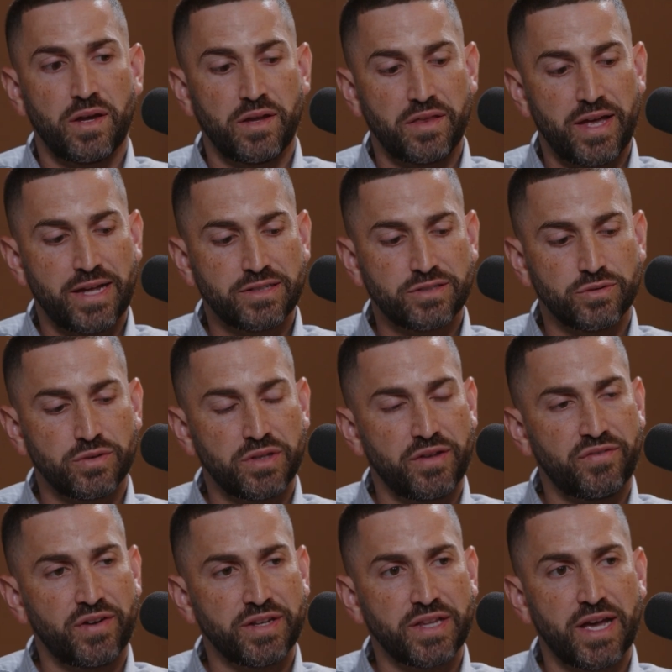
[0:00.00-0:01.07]
And they
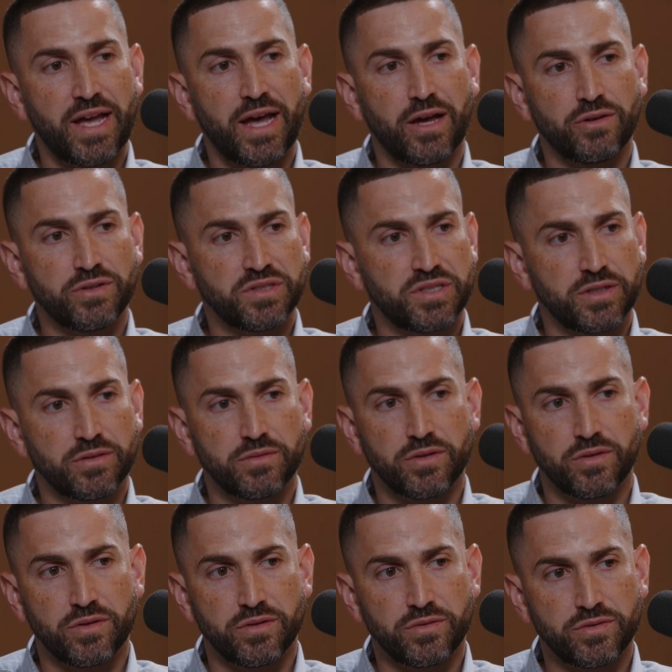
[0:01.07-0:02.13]
find that how? Is it
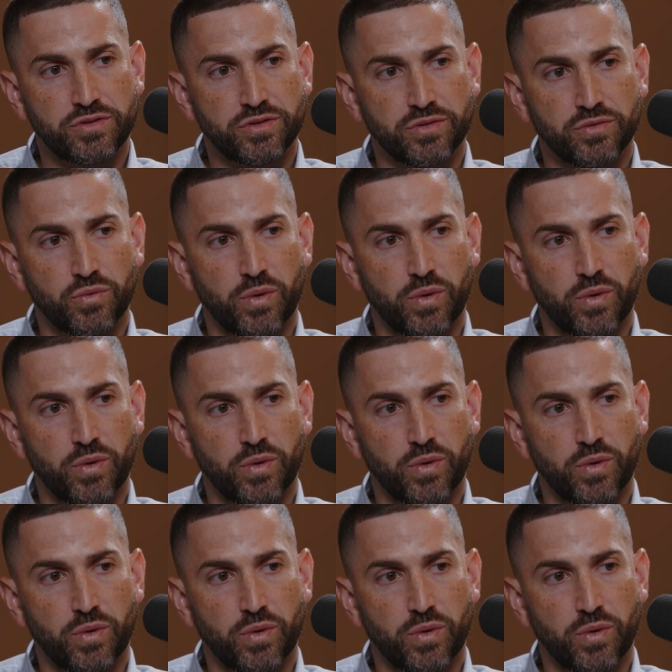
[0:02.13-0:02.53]
a certain